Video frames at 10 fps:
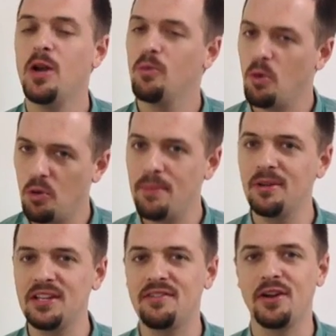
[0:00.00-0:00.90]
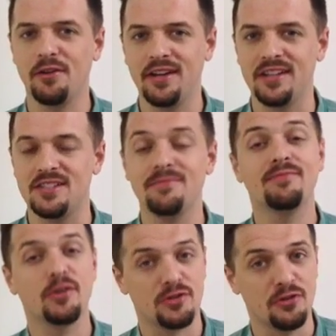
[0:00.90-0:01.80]
Well, we believe there is
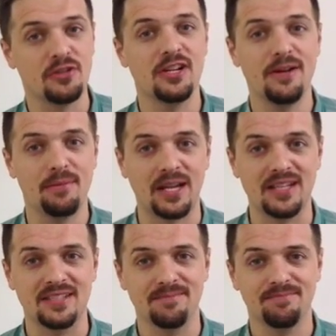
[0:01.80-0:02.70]
for certain companies.